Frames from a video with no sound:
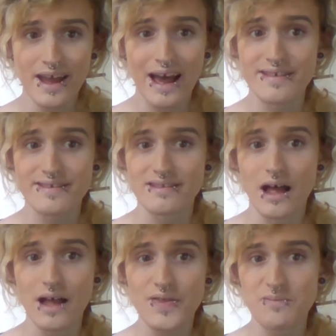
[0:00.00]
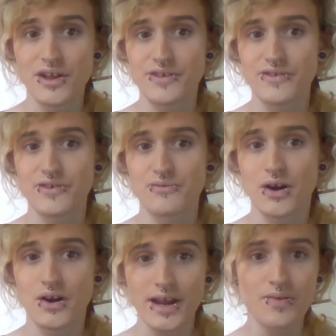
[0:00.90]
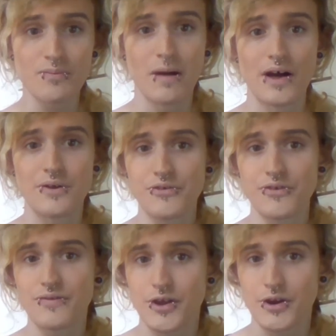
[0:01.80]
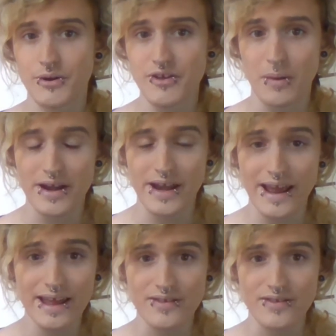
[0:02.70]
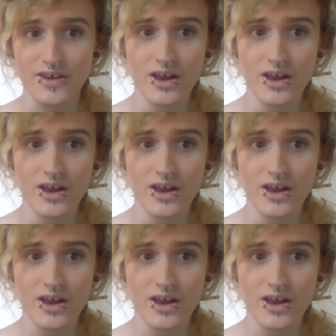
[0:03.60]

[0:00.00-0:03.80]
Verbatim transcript: has lots of places where its models and theories butt heads,